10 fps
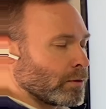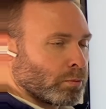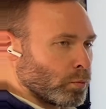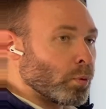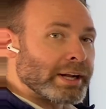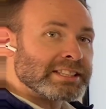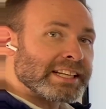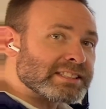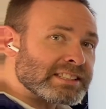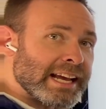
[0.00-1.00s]
What's
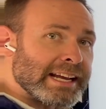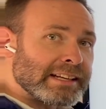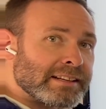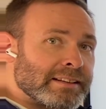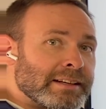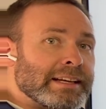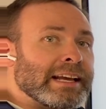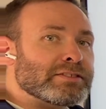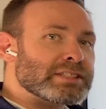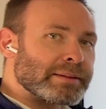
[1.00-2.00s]
at stake?
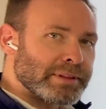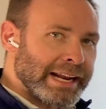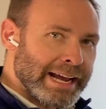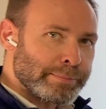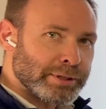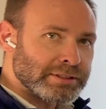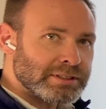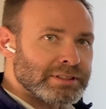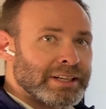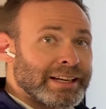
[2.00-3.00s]
If something
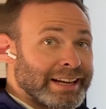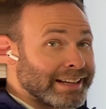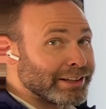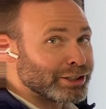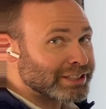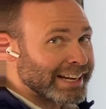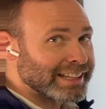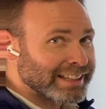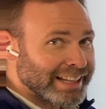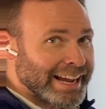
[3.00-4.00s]
happens and there's a
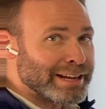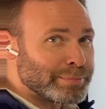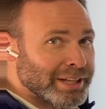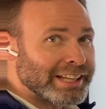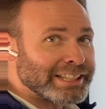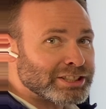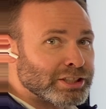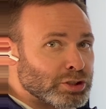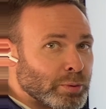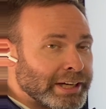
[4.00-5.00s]
liability
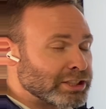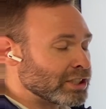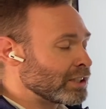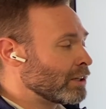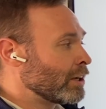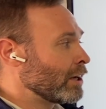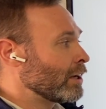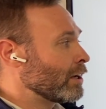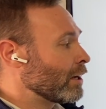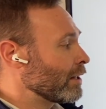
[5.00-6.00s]
situation
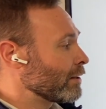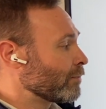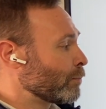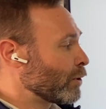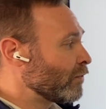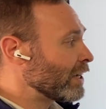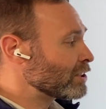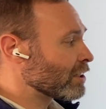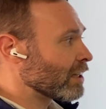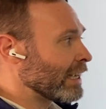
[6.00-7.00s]

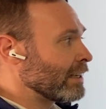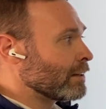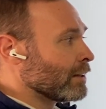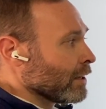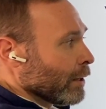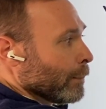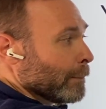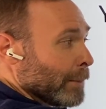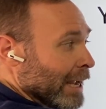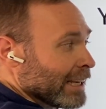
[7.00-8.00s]
professionally,
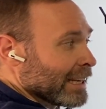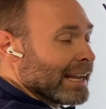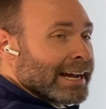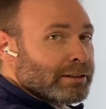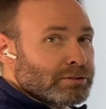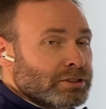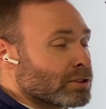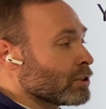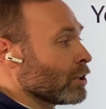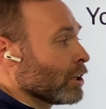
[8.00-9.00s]
bank
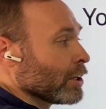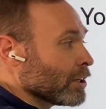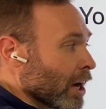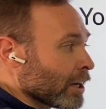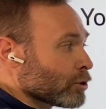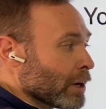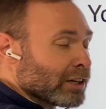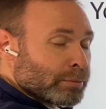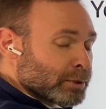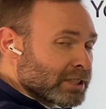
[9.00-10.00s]
accounts,
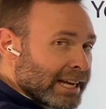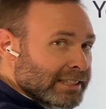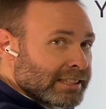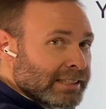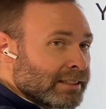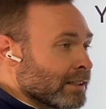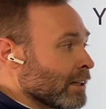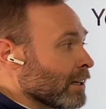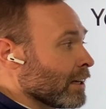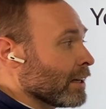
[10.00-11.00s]
non-creditor protected
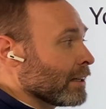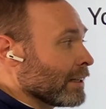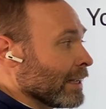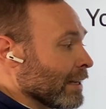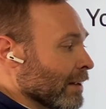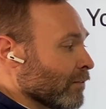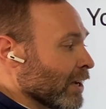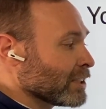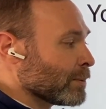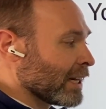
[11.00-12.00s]

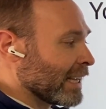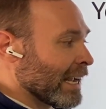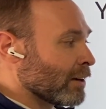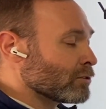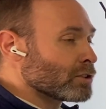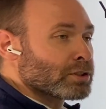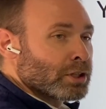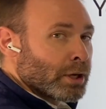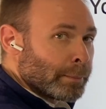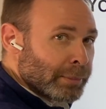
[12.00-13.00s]
investment accounts,
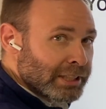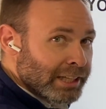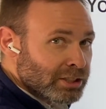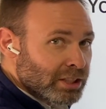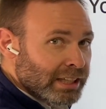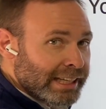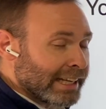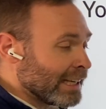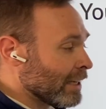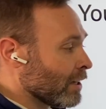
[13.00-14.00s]

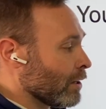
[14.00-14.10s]
potentially